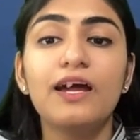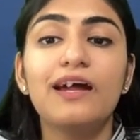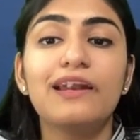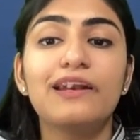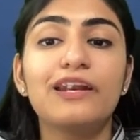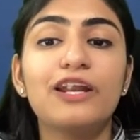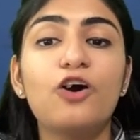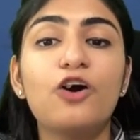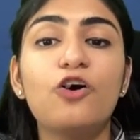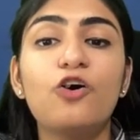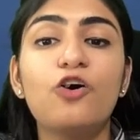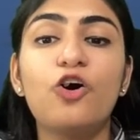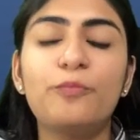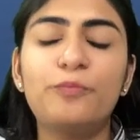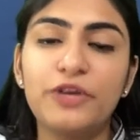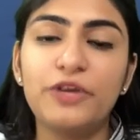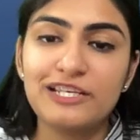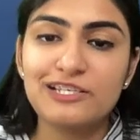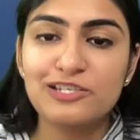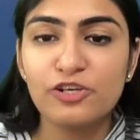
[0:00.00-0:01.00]
Now,
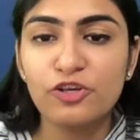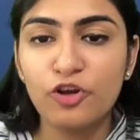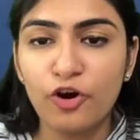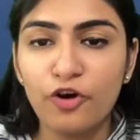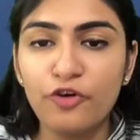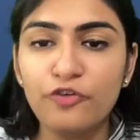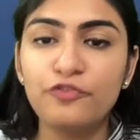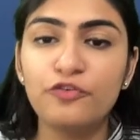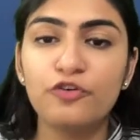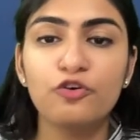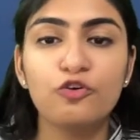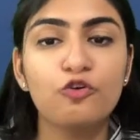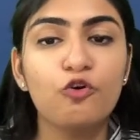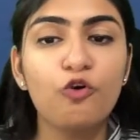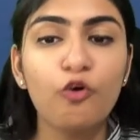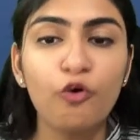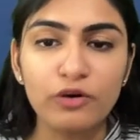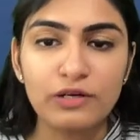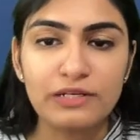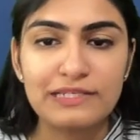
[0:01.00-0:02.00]
operation of
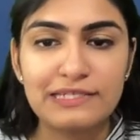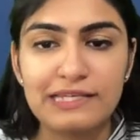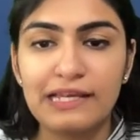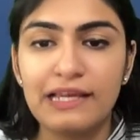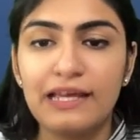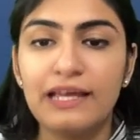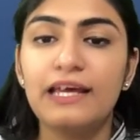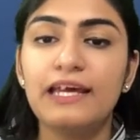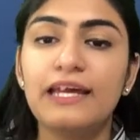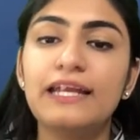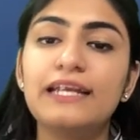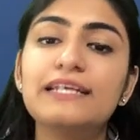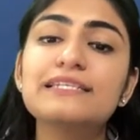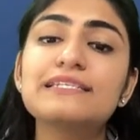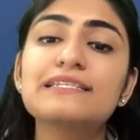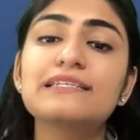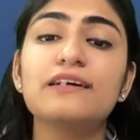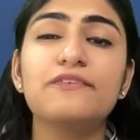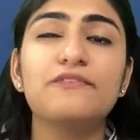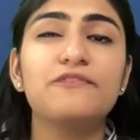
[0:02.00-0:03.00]
courts. It
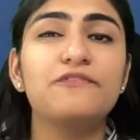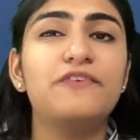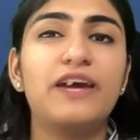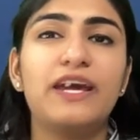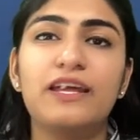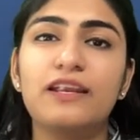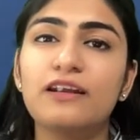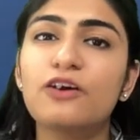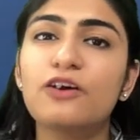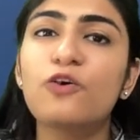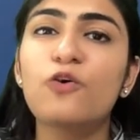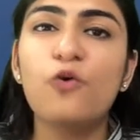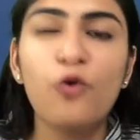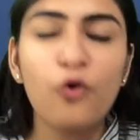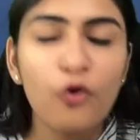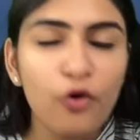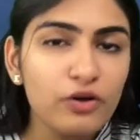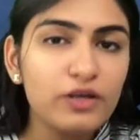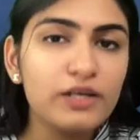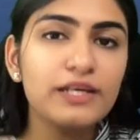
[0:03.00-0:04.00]
is where
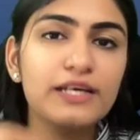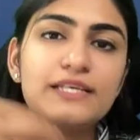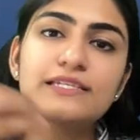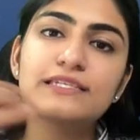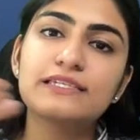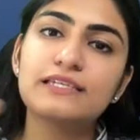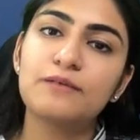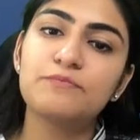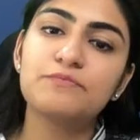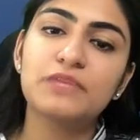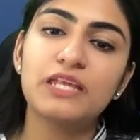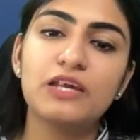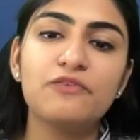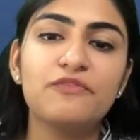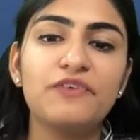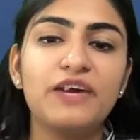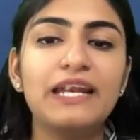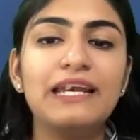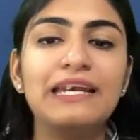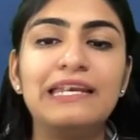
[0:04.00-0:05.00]
court is something
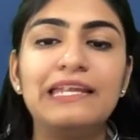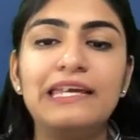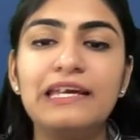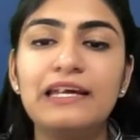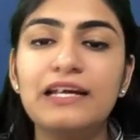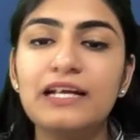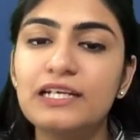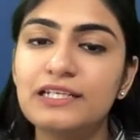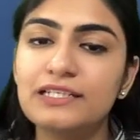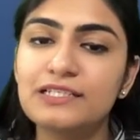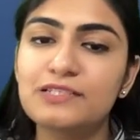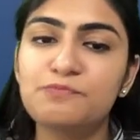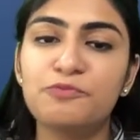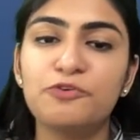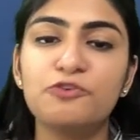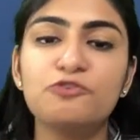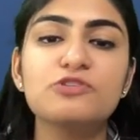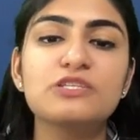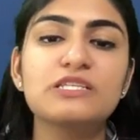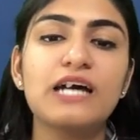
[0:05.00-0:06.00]
where legal
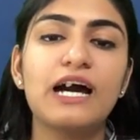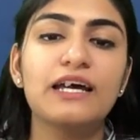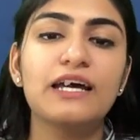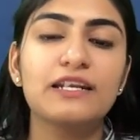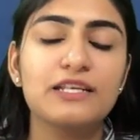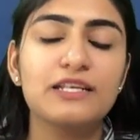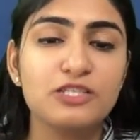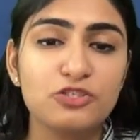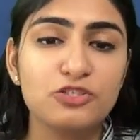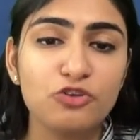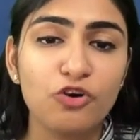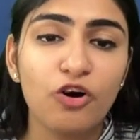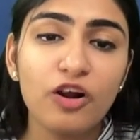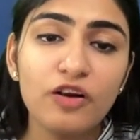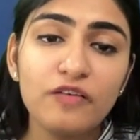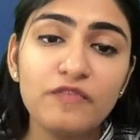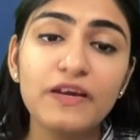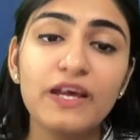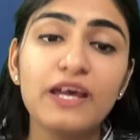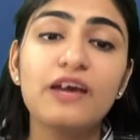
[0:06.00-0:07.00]
disputes are
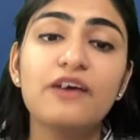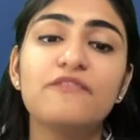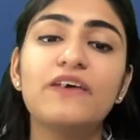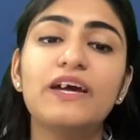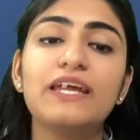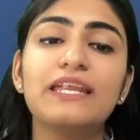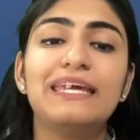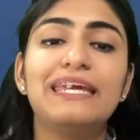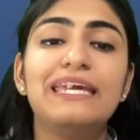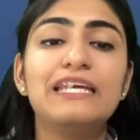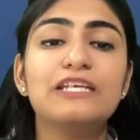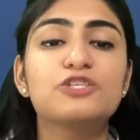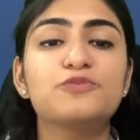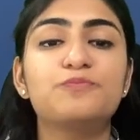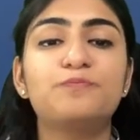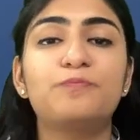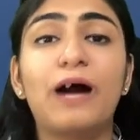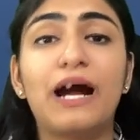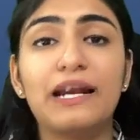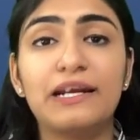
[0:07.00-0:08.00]
resolved, where each
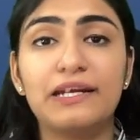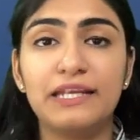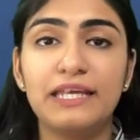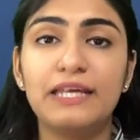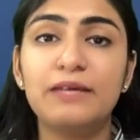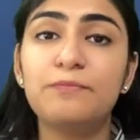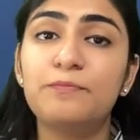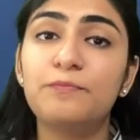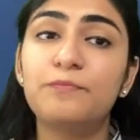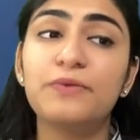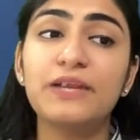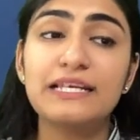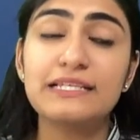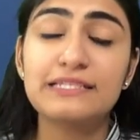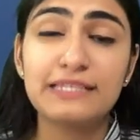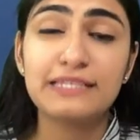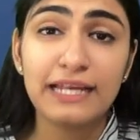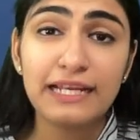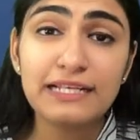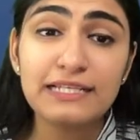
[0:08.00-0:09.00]
party
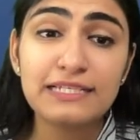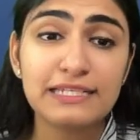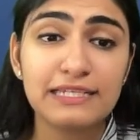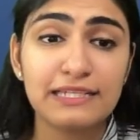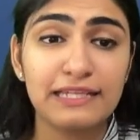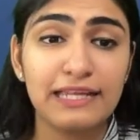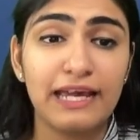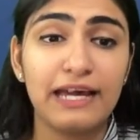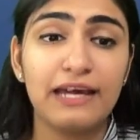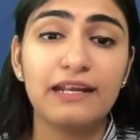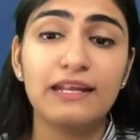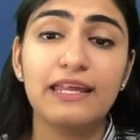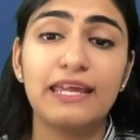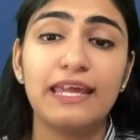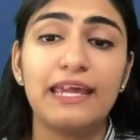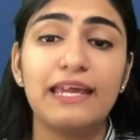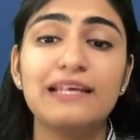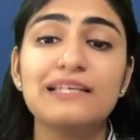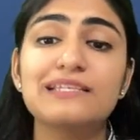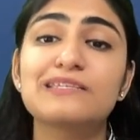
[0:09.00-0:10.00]
presents their
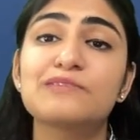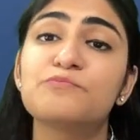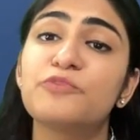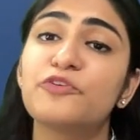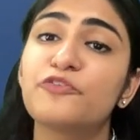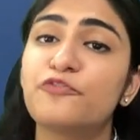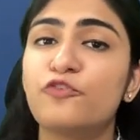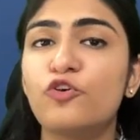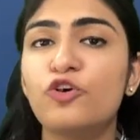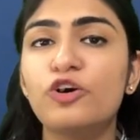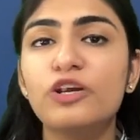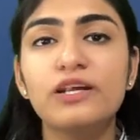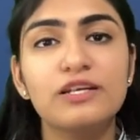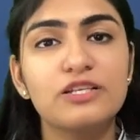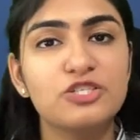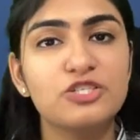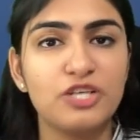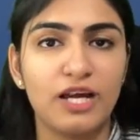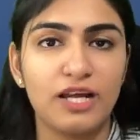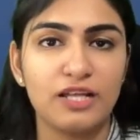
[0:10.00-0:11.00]
case before
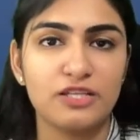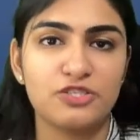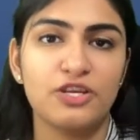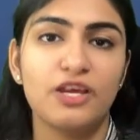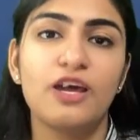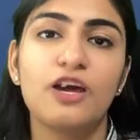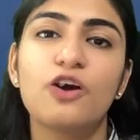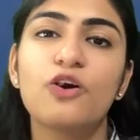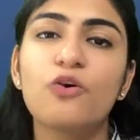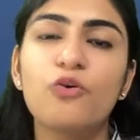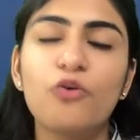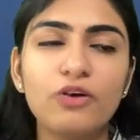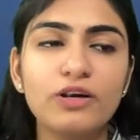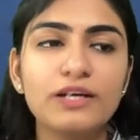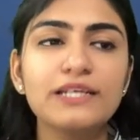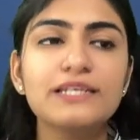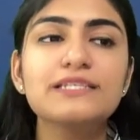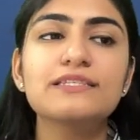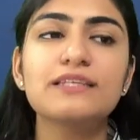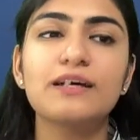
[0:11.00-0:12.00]
judge.
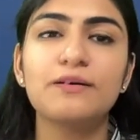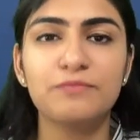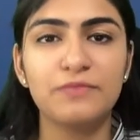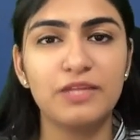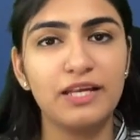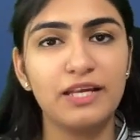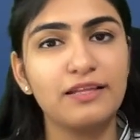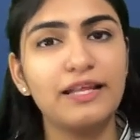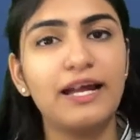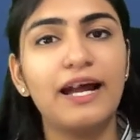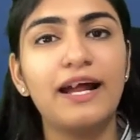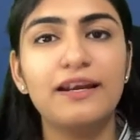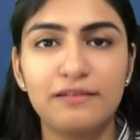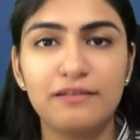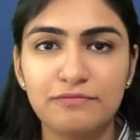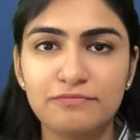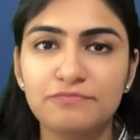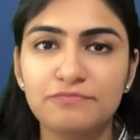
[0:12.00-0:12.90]
Court is something that